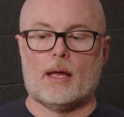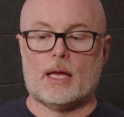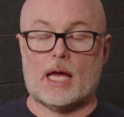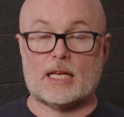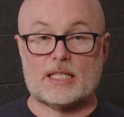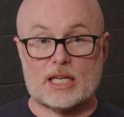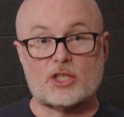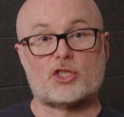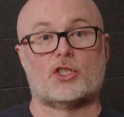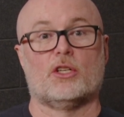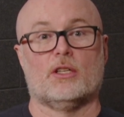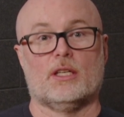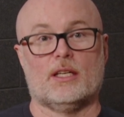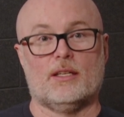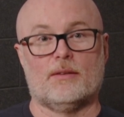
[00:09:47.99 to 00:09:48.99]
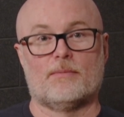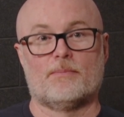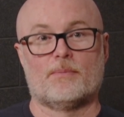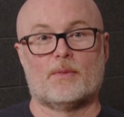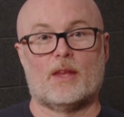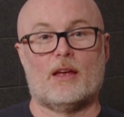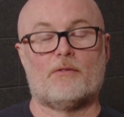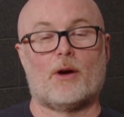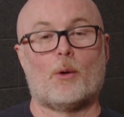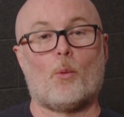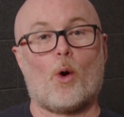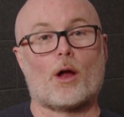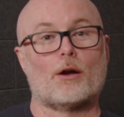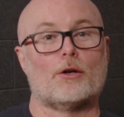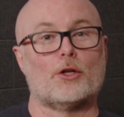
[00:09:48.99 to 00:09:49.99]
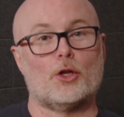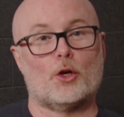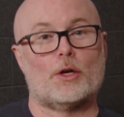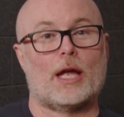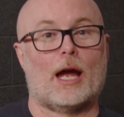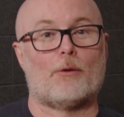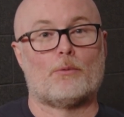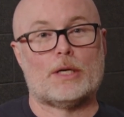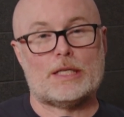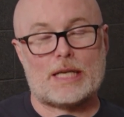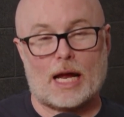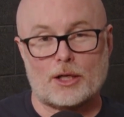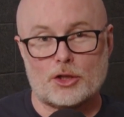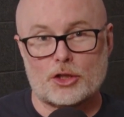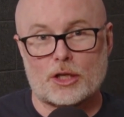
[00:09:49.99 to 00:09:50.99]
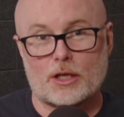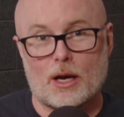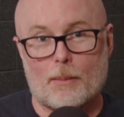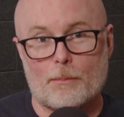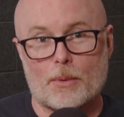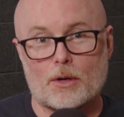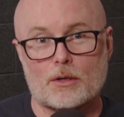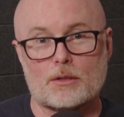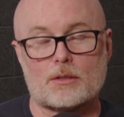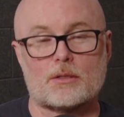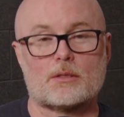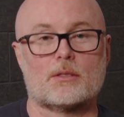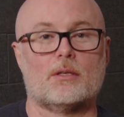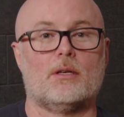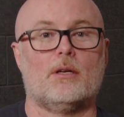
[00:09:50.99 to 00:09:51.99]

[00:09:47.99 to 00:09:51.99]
Additionally, if I wanted to look at retention numbers,